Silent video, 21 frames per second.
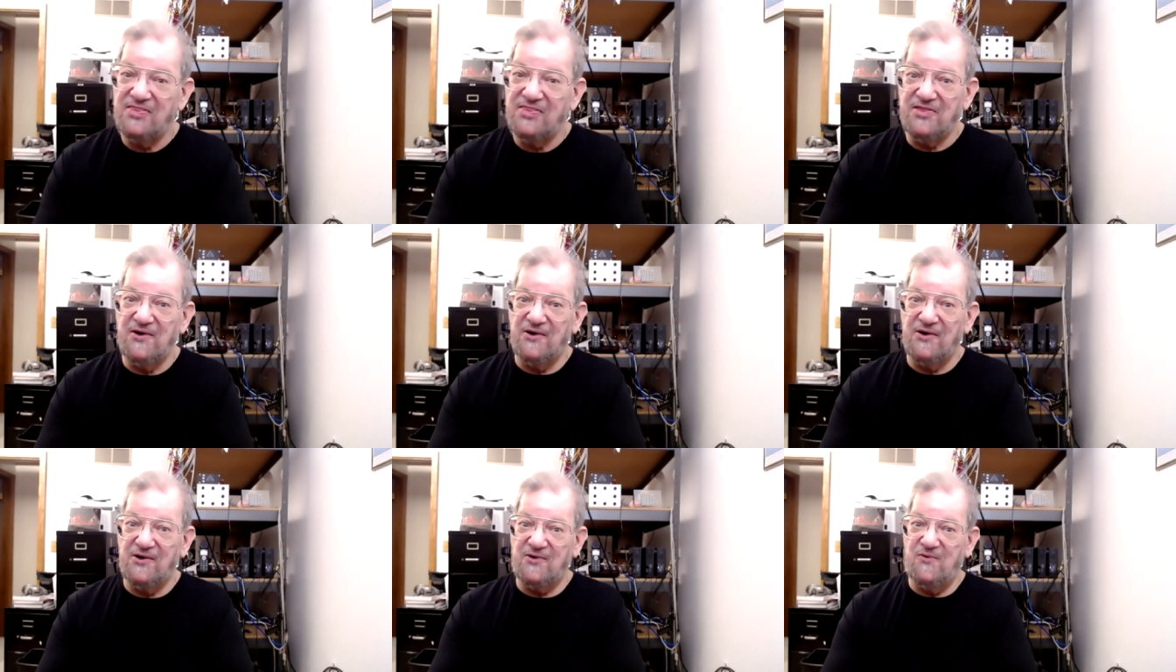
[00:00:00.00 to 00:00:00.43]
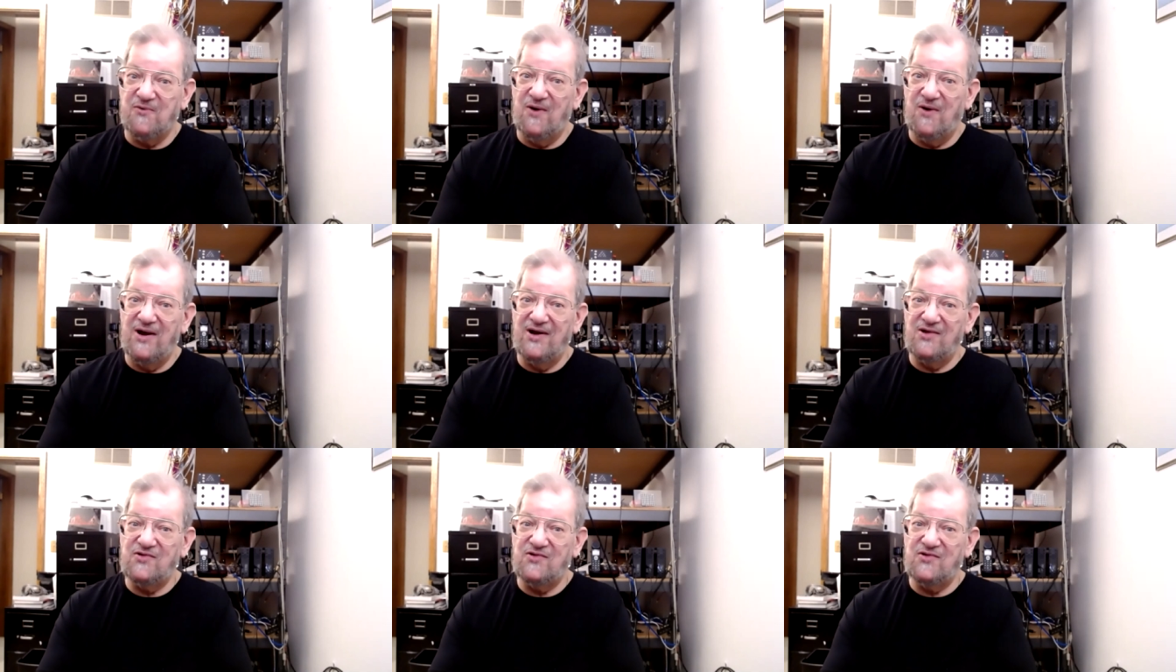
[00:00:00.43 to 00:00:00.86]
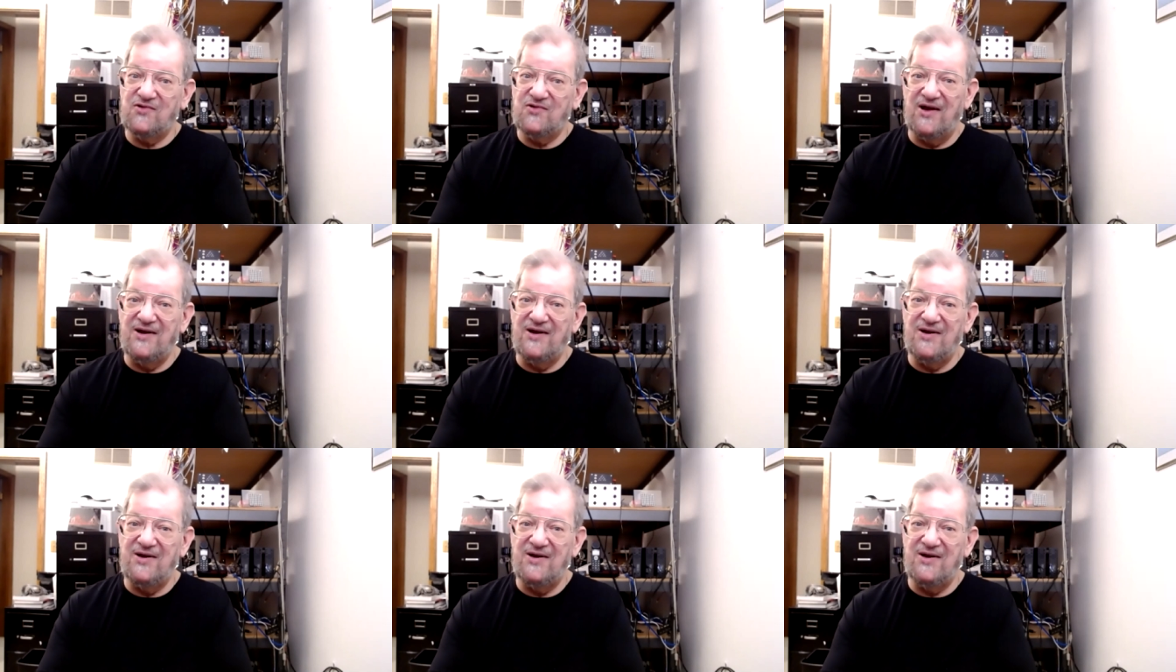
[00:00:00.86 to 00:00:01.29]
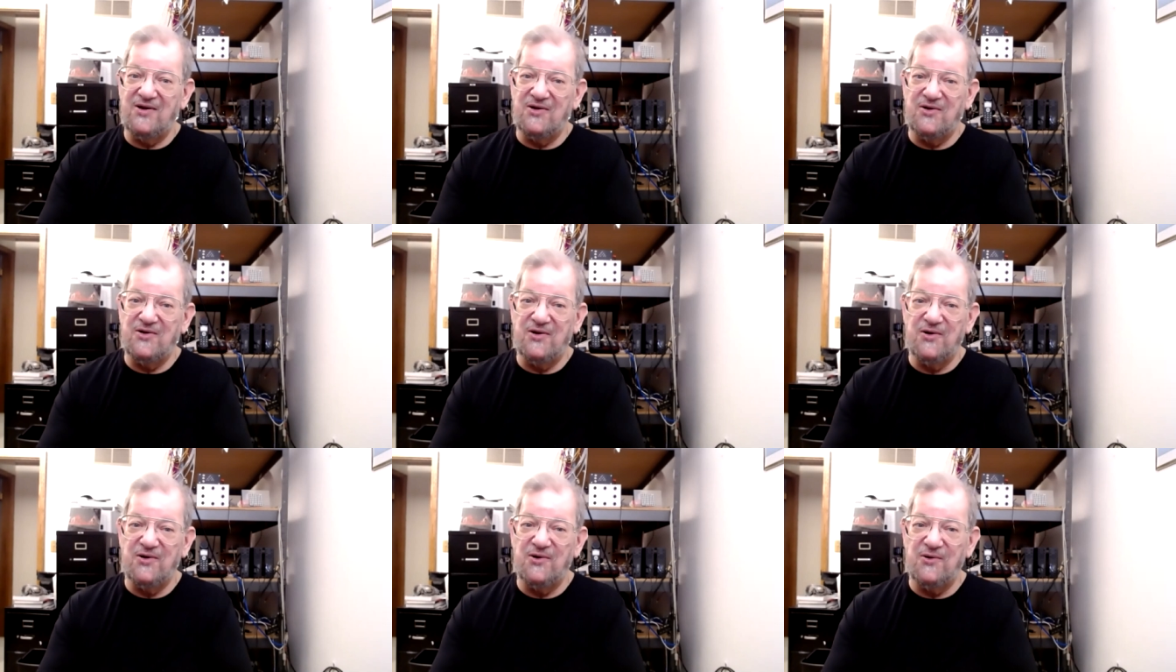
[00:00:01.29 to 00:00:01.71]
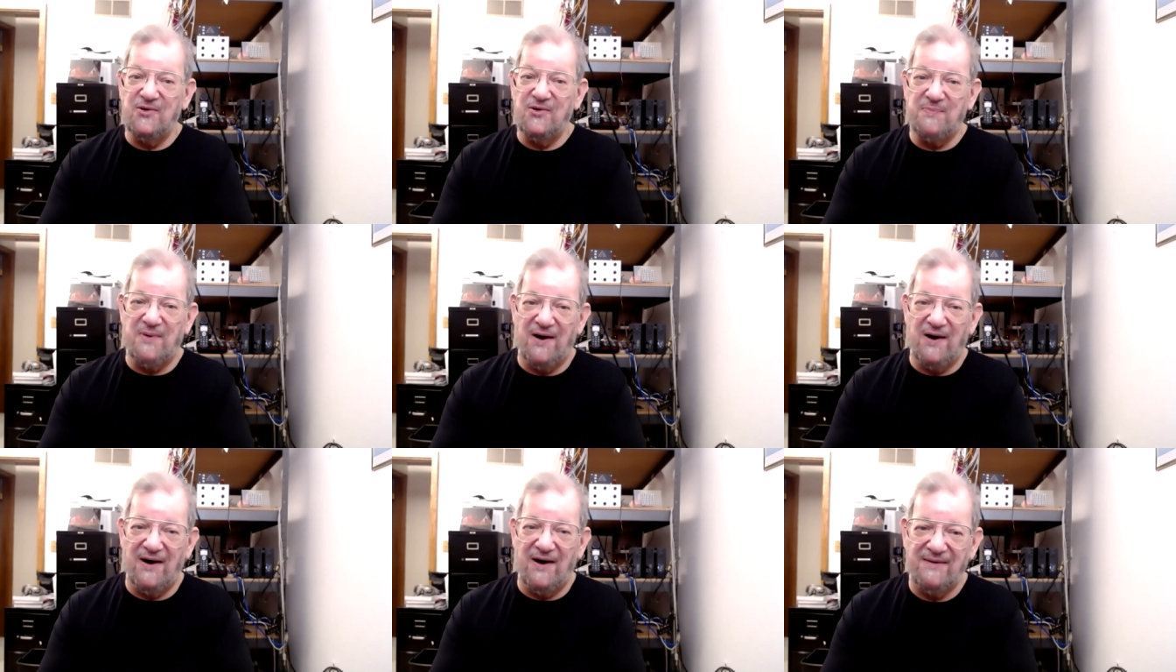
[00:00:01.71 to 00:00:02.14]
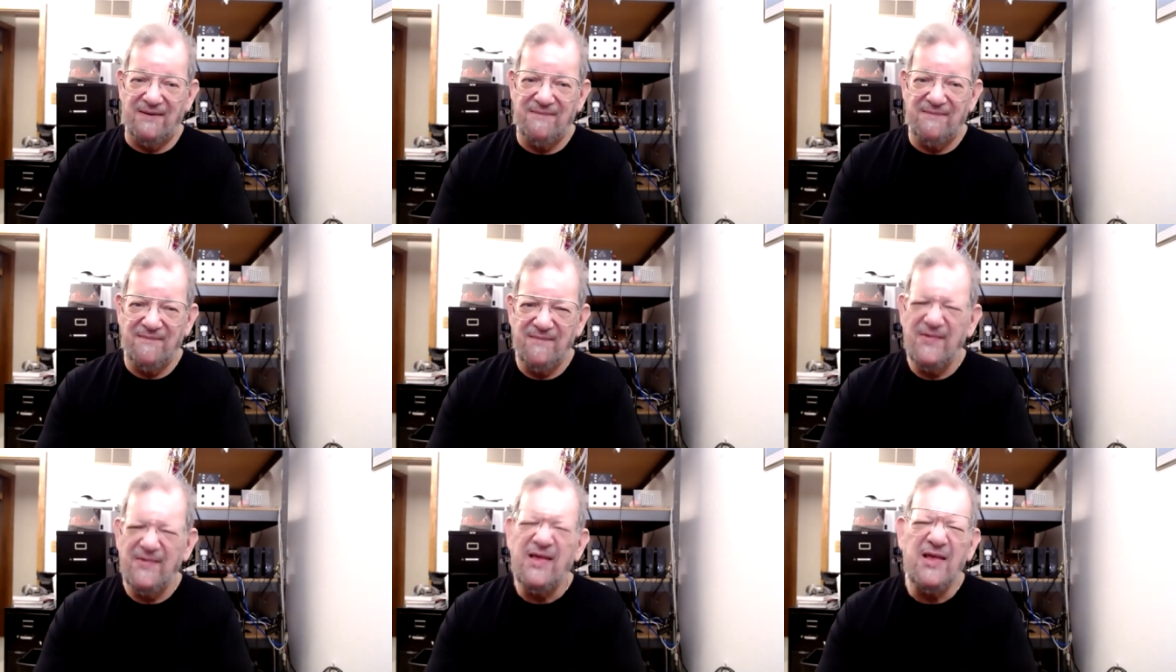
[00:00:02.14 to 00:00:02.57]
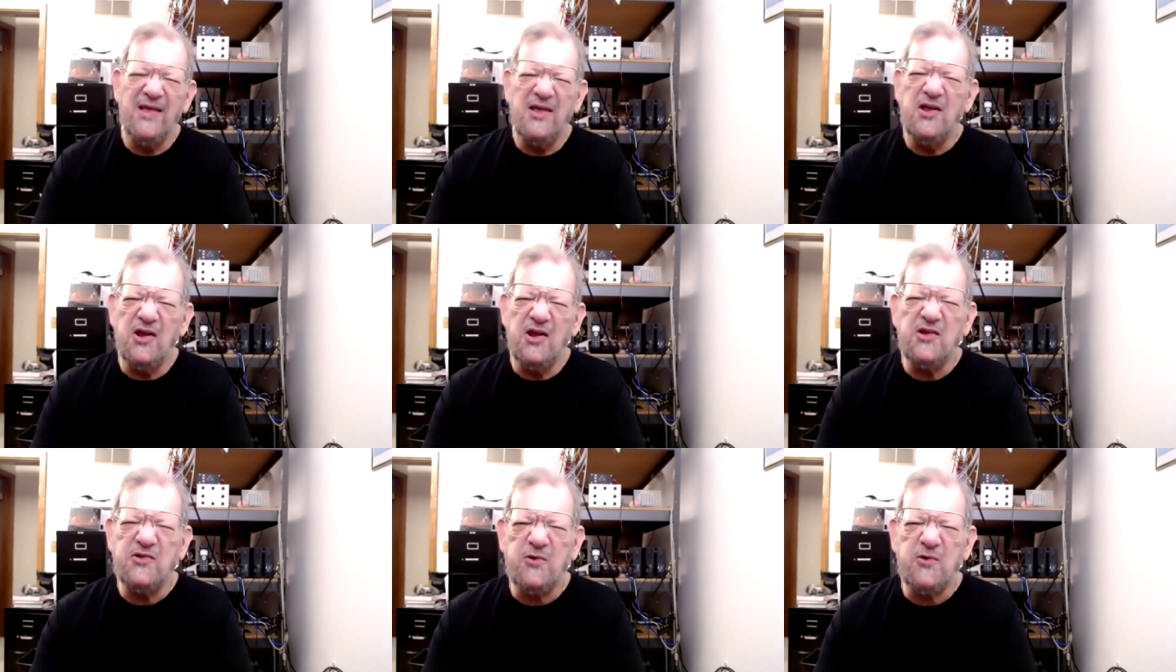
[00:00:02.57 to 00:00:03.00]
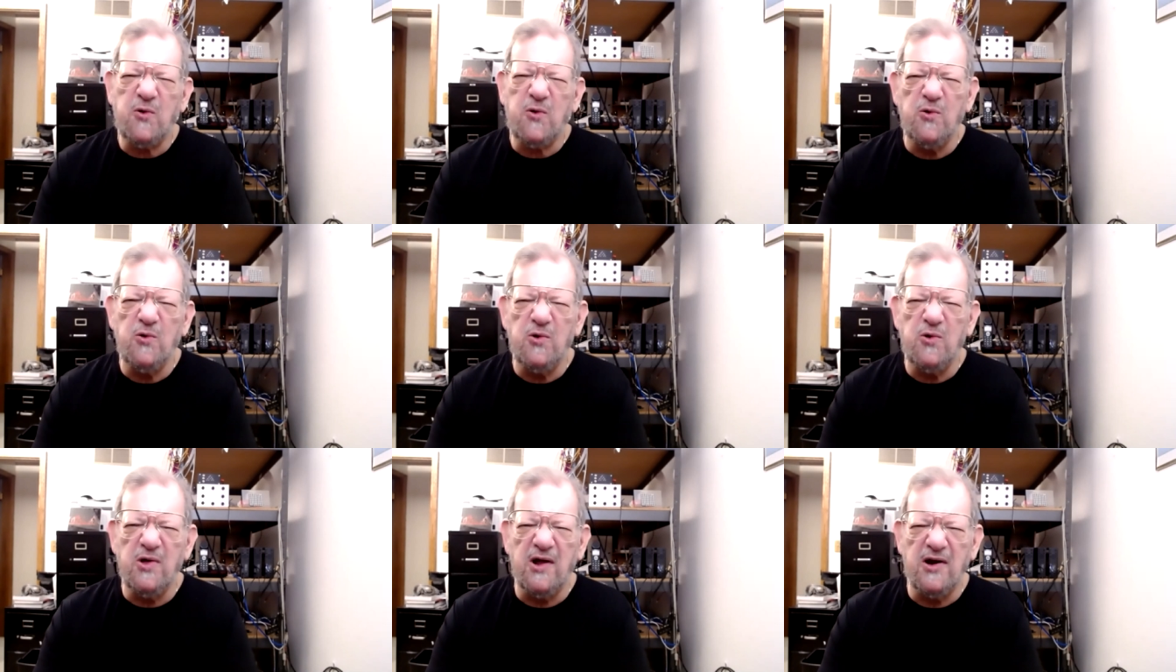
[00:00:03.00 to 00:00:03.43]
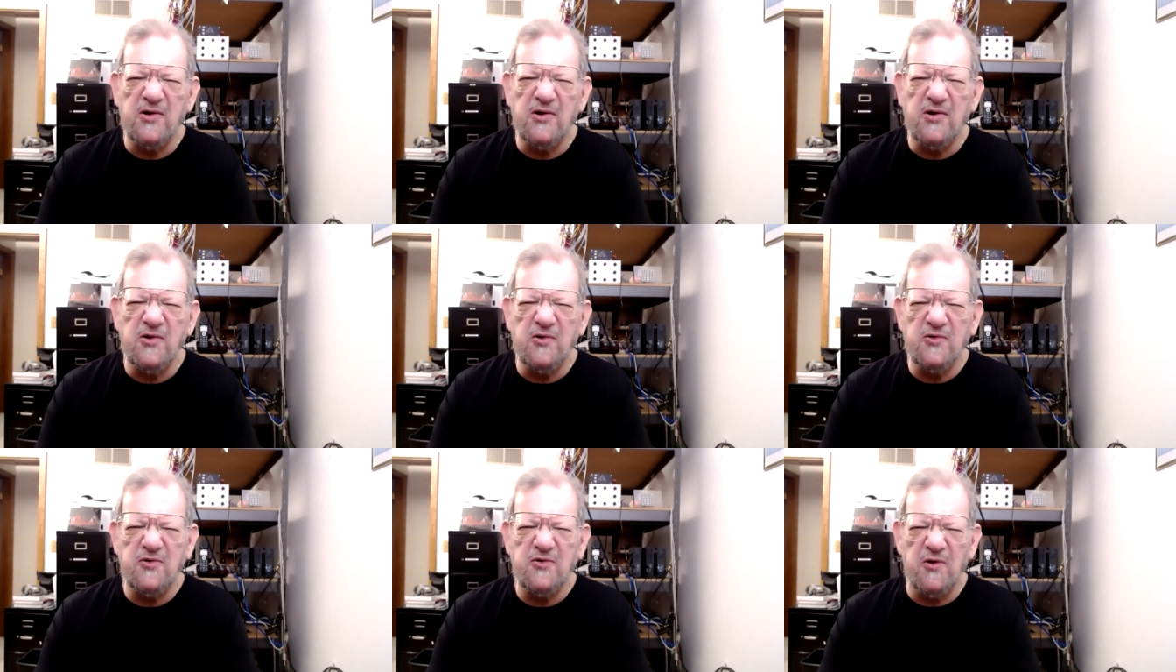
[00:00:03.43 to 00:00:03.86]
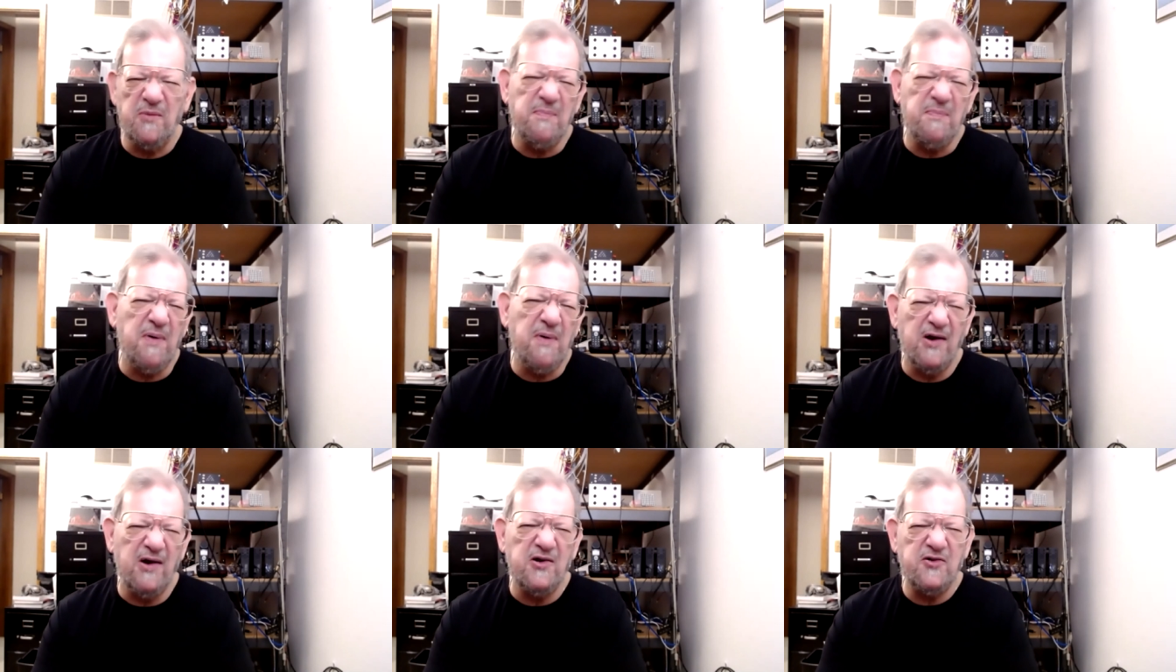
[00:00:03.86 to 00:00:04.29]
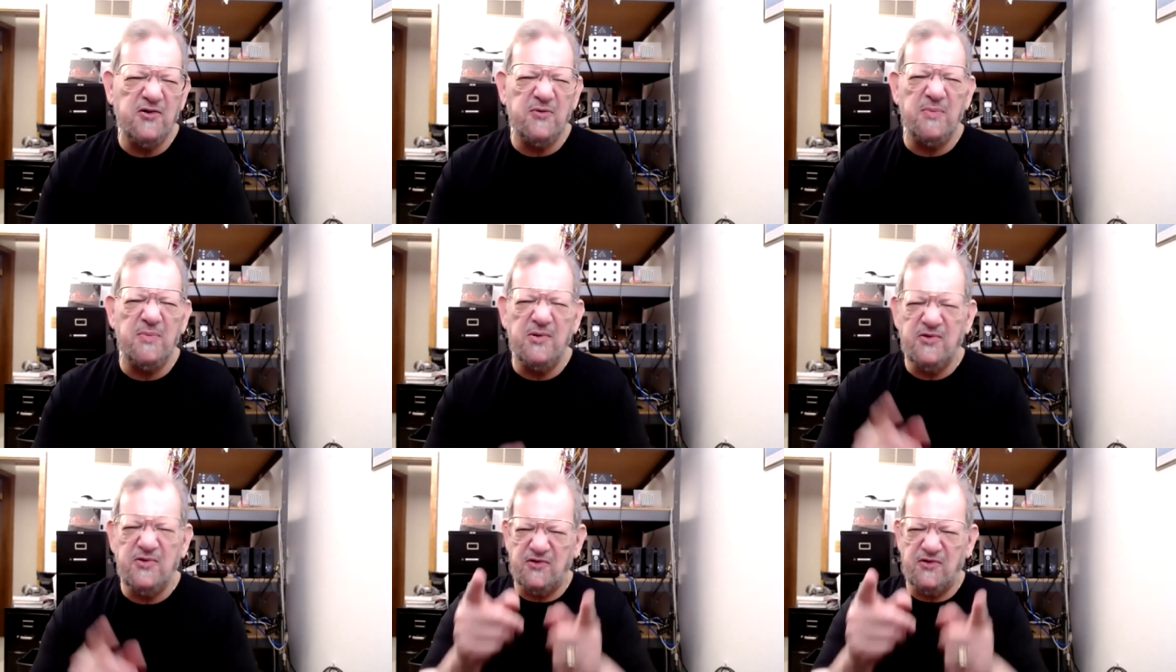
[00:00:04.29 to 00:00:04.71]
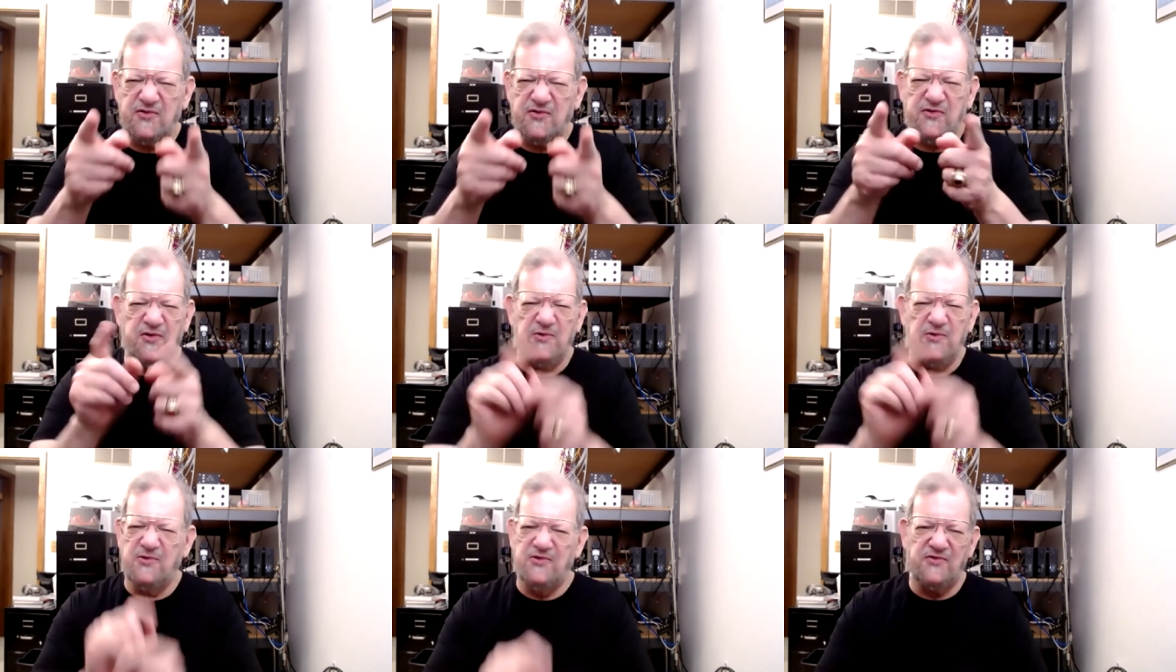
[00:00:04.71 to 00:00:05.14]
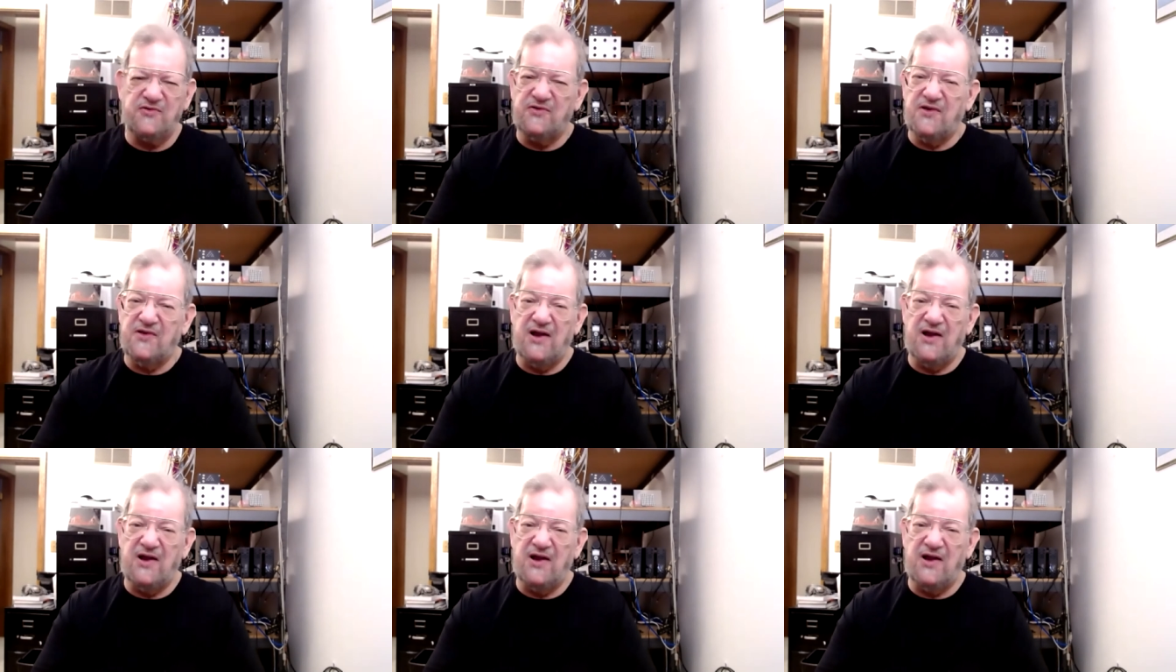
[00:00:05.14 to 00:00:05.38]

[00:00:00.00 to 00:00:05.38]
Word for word: They're quite exciting to do, but it's cruel, and unusual punishment to students.